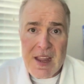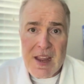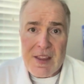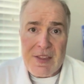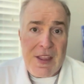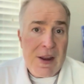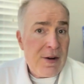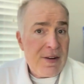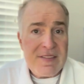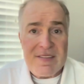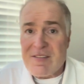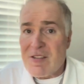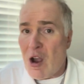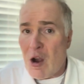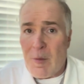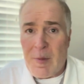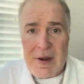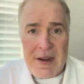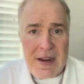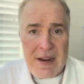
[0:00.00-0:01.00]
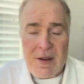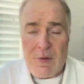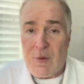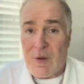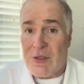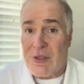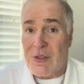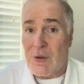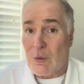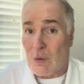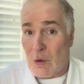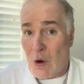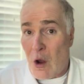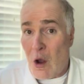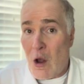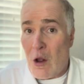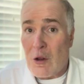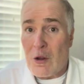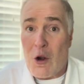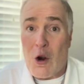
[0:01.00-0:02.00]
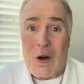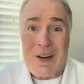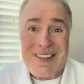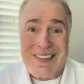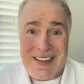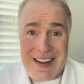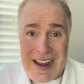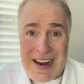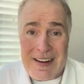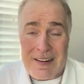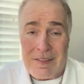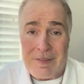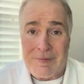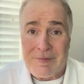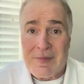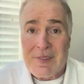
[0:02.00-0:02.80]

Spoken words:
There is nobody with the role or title